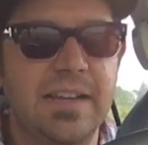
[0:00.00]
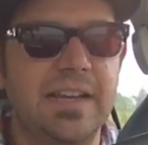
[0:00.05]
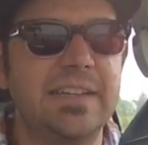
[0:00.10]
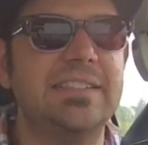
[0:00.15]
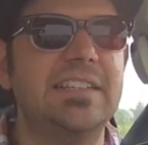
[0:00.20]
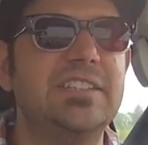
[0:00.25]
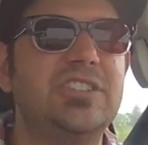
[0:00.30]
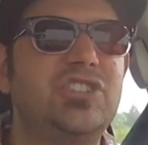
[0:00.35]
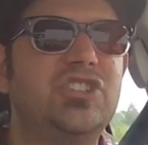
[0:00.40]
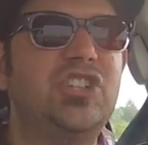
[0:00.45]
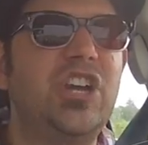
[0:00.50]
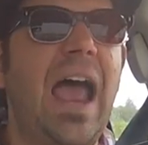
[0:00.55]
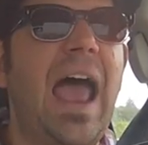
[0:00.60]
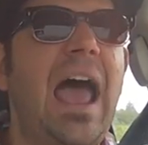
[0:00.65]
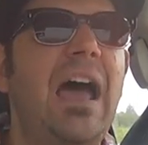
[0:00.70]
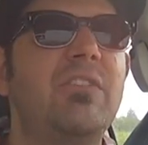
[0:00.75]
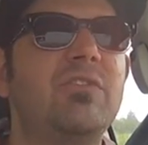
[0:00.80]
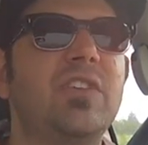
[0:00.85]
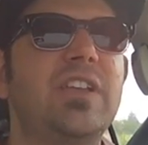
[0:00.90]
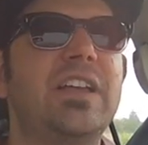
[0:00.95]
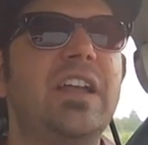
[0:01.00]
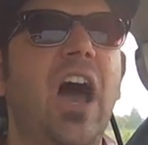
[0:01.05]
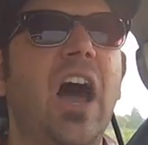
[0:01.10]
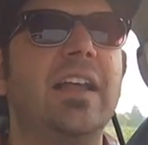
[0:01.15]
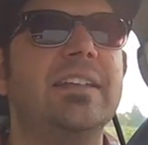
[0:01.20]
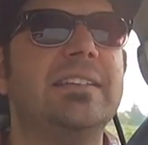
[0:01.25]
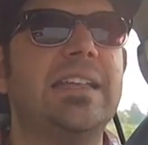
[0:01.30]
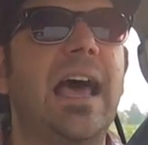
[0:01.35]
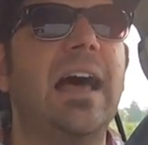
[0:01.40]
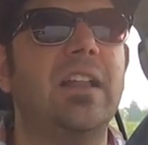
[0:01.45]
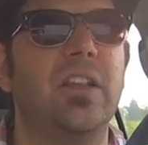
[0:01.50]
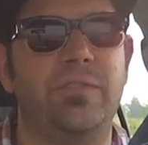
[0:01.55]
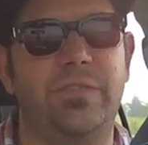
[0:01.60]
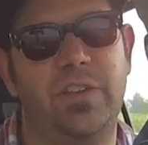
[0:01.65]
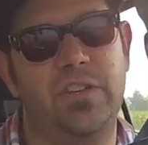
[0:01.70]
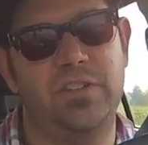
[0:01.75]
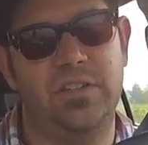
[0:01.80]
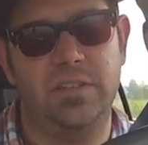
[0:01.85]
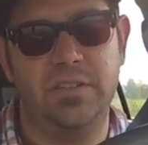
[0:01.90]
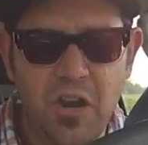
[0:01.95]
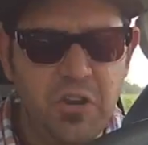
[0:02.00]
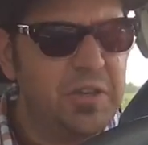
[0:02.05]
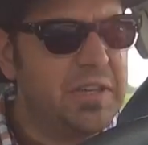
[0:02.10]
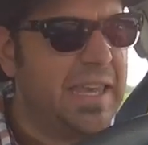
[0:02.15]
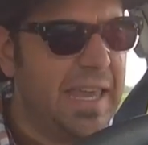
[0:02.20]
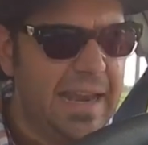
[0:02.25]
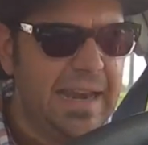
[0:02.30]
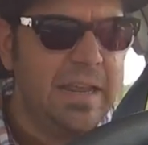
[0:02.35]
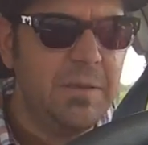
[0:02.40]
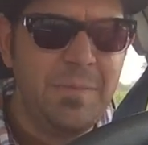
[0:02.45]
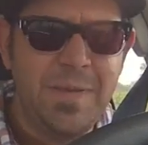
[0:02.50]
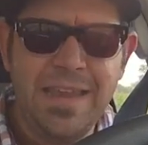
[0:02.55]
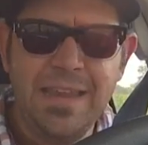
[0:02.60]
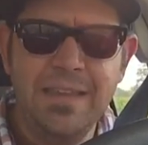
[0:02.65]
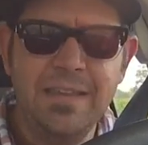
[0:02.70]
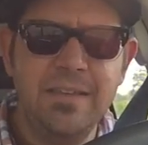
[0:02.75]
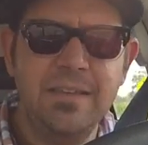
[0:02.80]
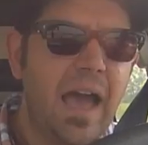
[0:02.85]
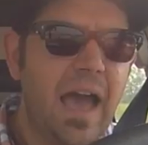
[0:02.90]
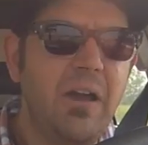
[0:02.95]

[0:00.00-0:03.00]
Cause it's Javelin on television. Are you kidding me?